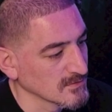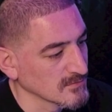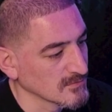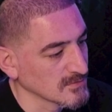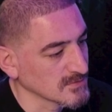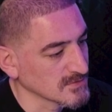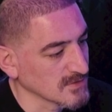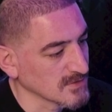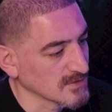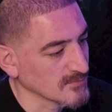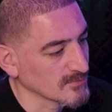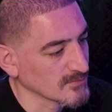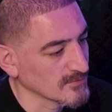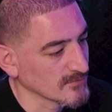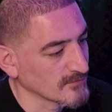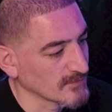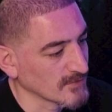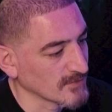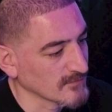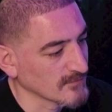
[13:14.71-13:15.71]
resample in
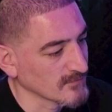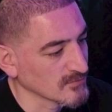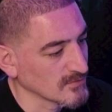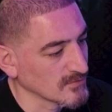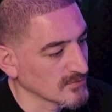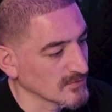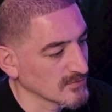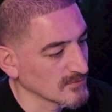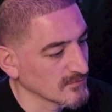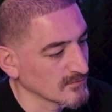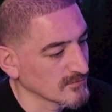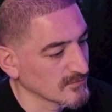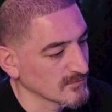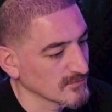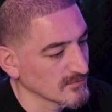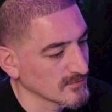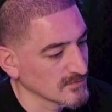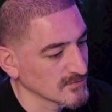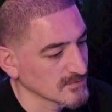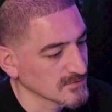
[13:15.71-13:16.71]
512,
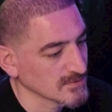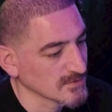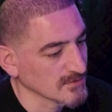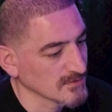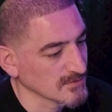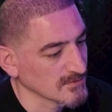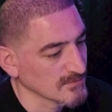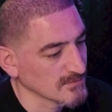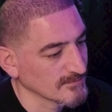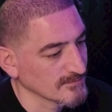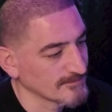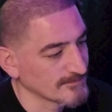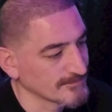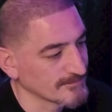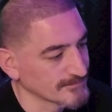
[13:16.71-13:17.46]
start.